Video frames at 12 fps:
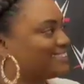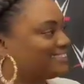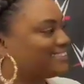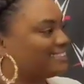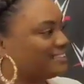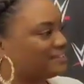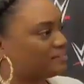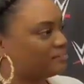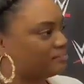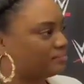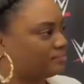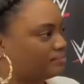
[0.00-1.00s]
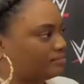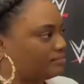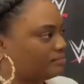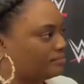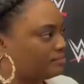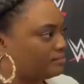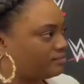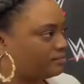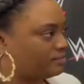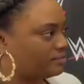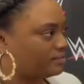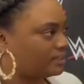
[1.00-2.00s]

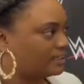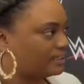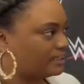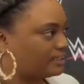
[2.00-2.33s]
This person isn't speaking.